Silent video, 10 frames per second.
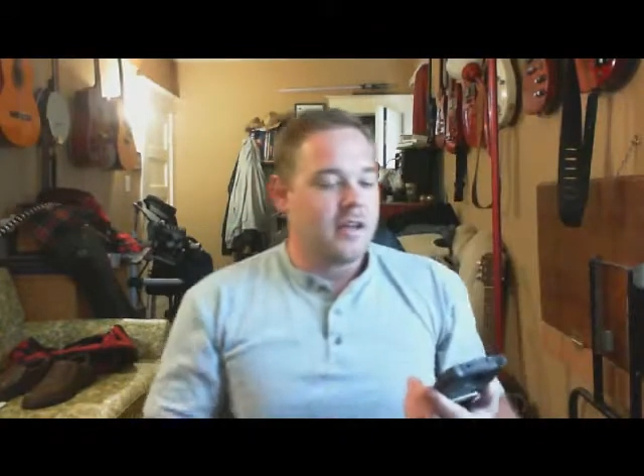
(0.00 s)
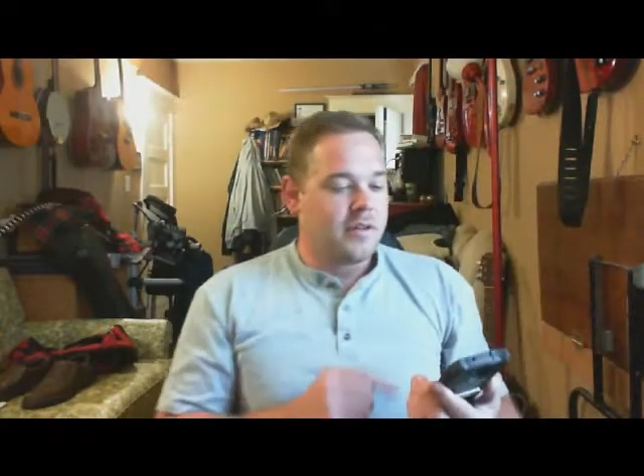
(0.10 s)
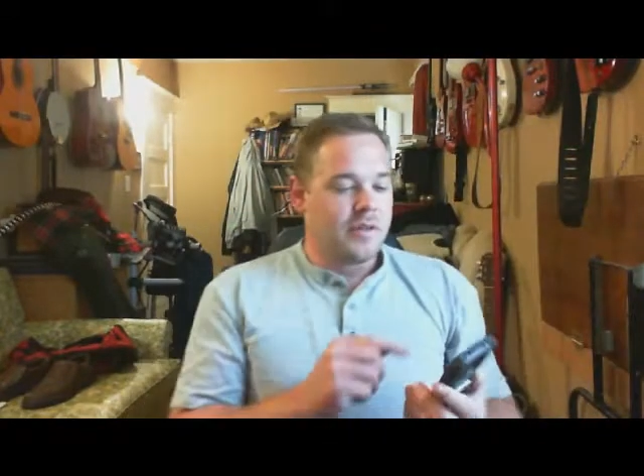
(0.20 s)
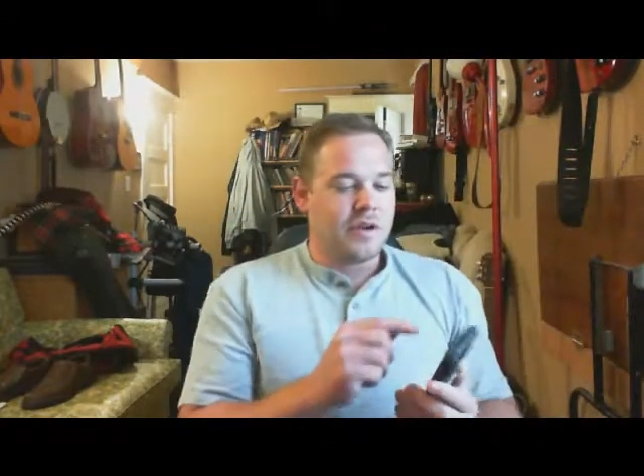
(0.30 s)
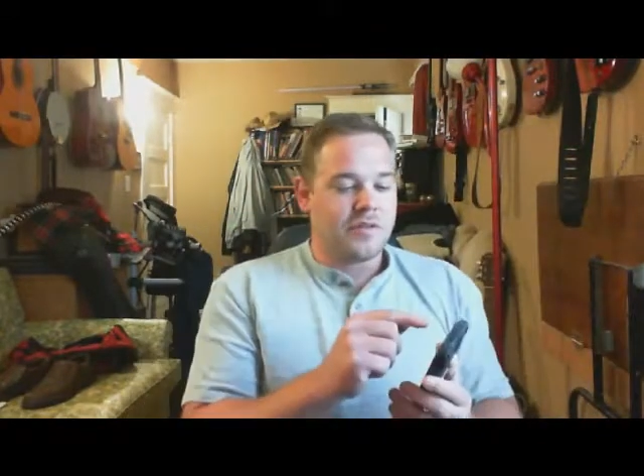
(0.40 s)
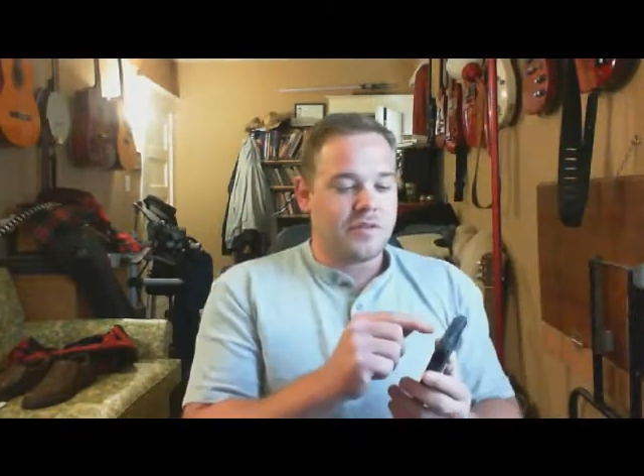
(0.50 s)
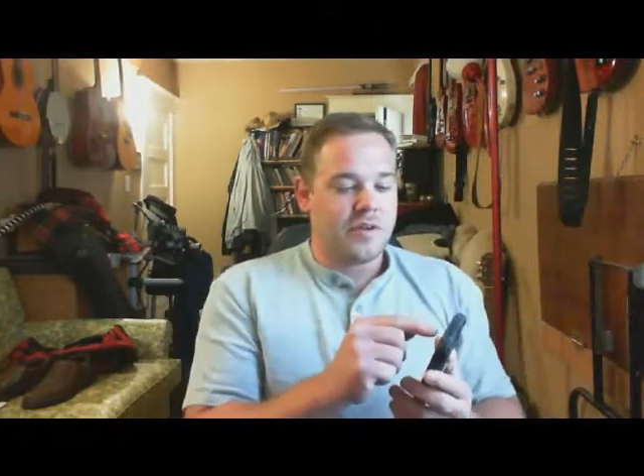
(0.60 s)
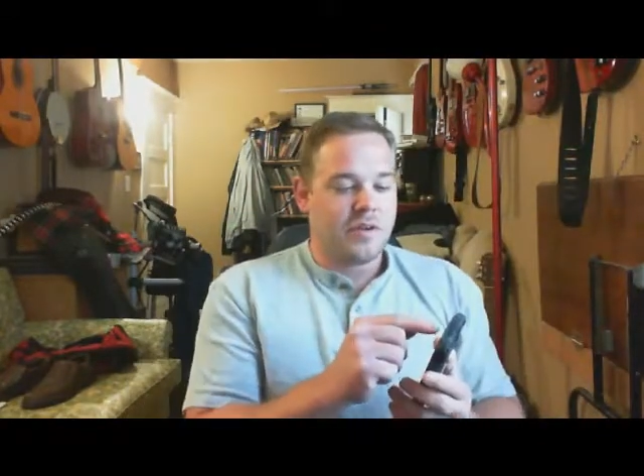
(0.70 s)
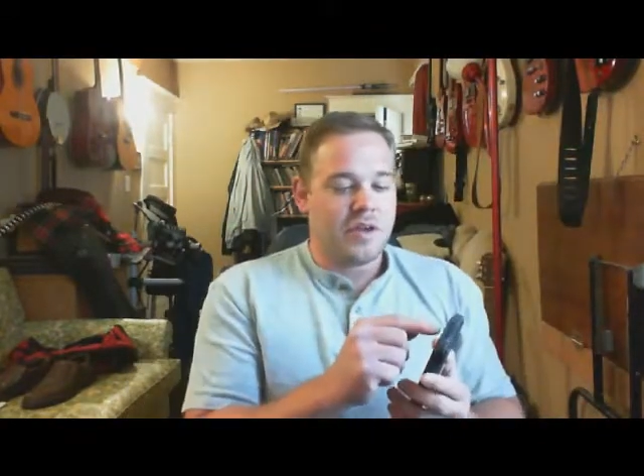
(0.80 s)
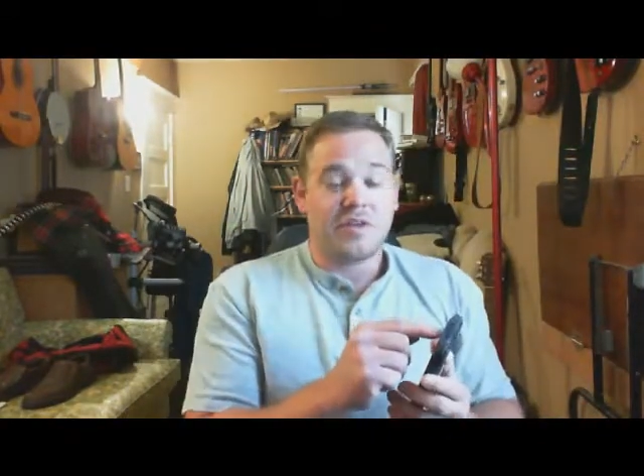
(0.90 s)

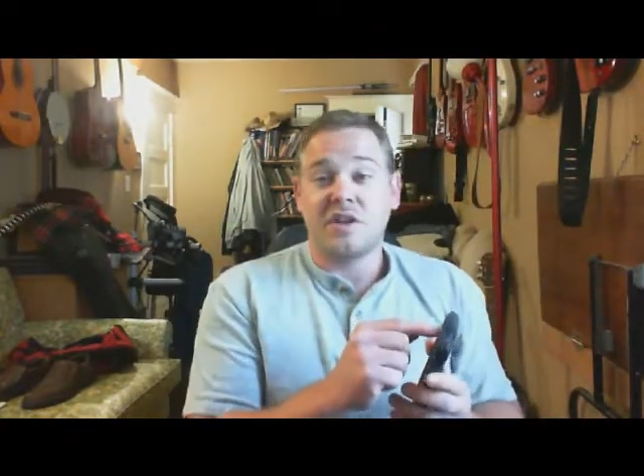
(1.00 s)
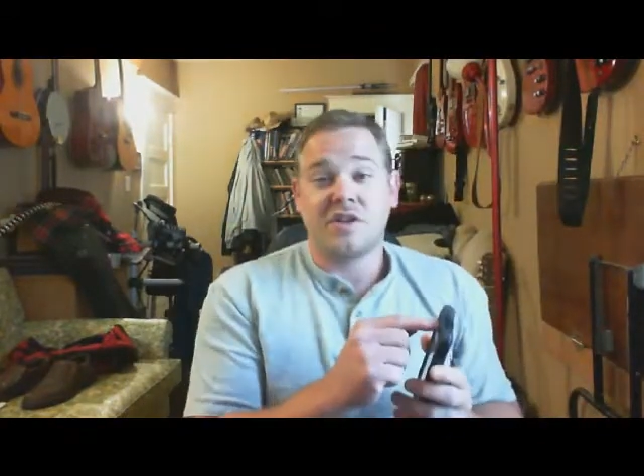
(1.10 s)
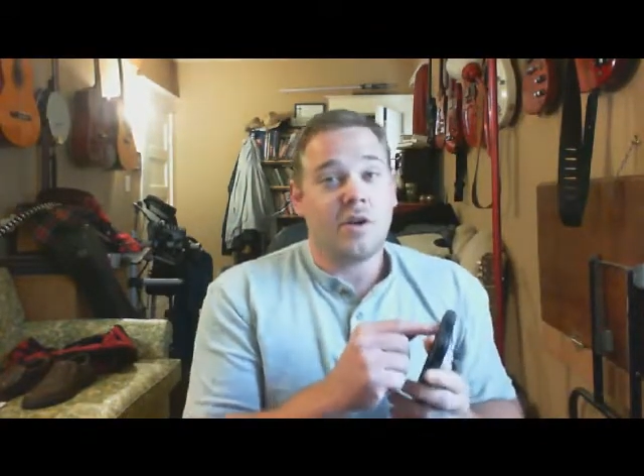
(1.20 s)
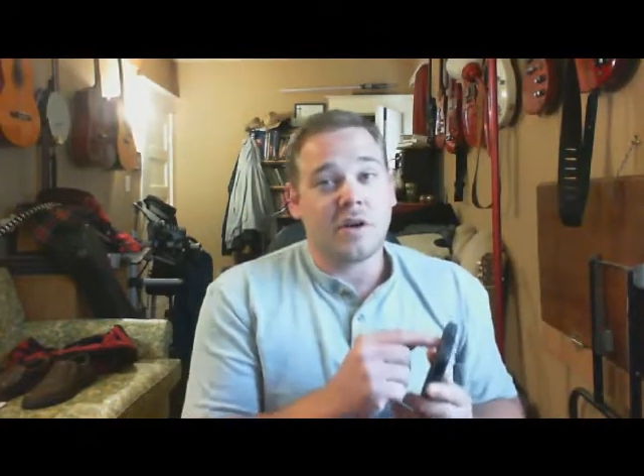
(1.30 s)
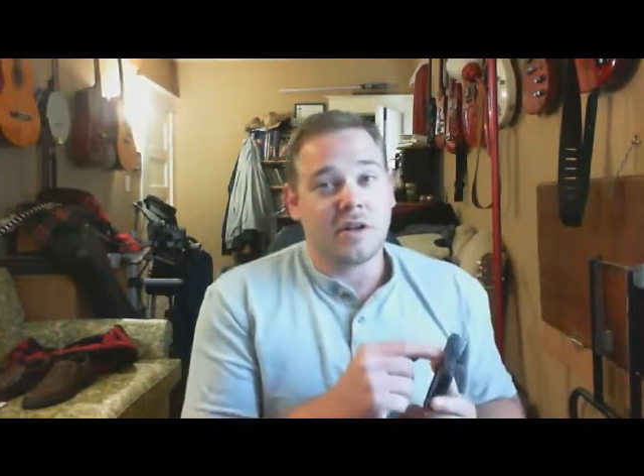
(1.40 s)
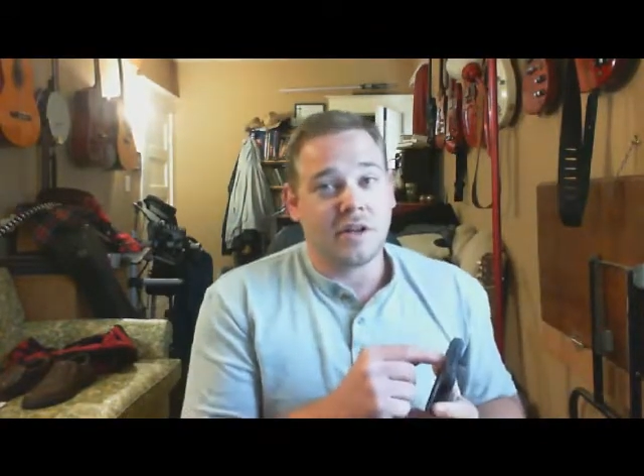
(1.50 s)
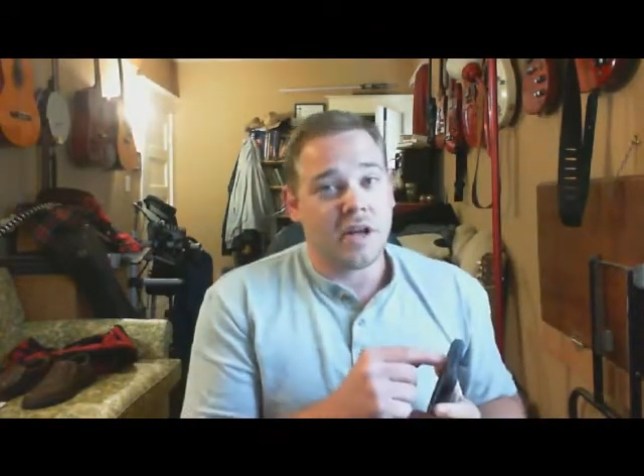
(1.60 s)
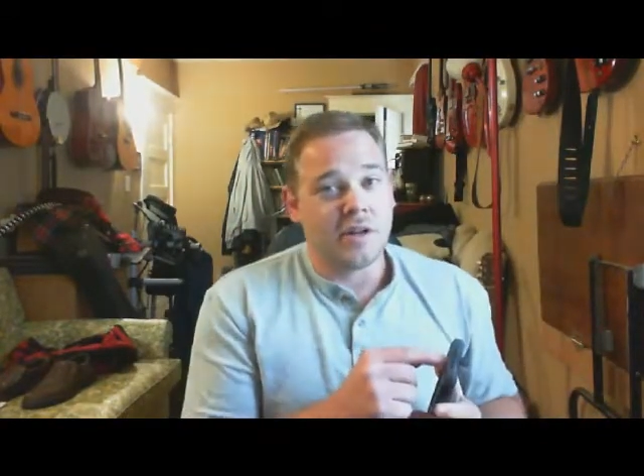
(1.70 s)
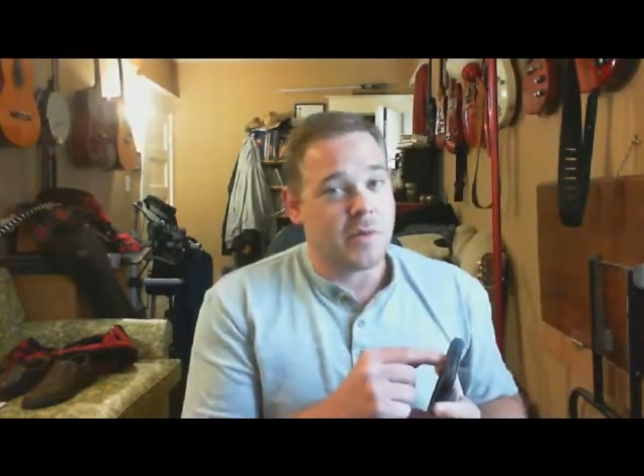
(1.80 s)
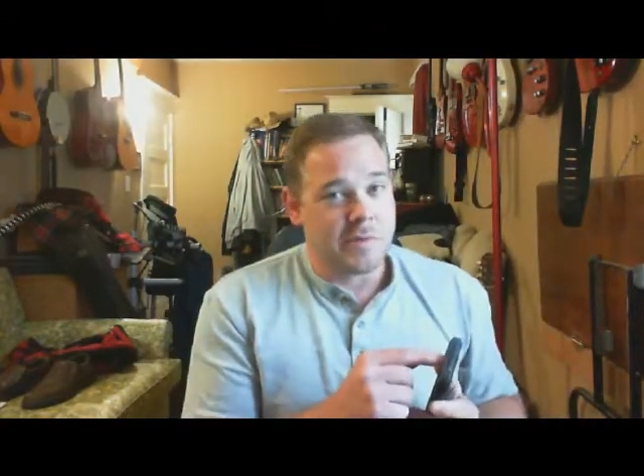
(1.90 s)
They show it clearly
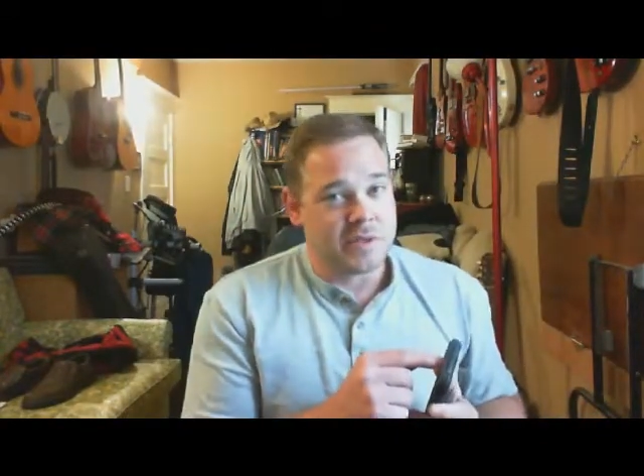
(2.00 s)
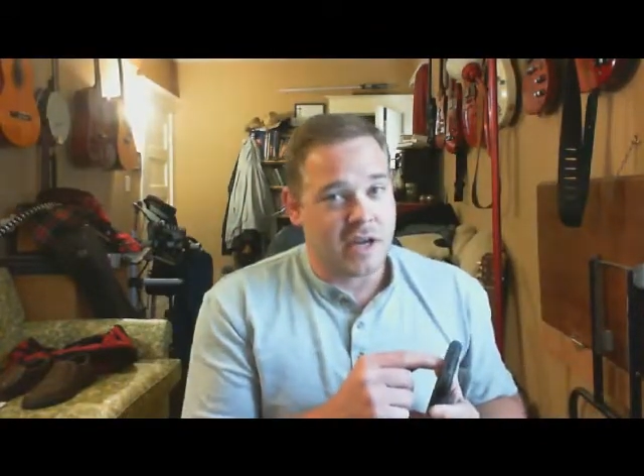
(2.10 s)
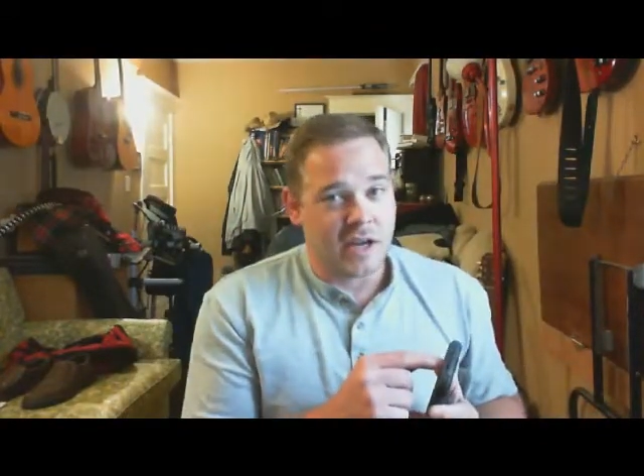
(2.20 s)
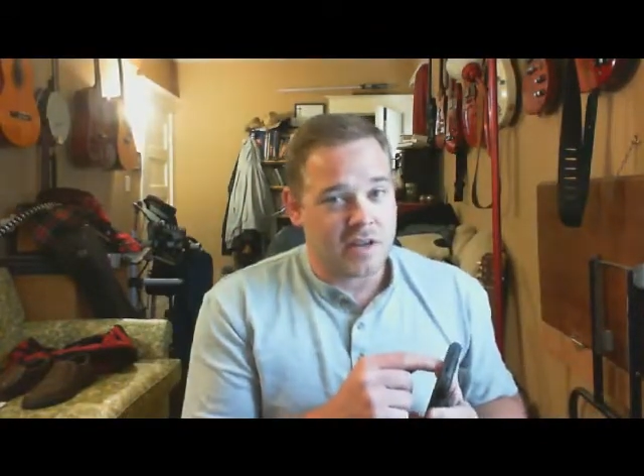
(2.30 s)
on the website,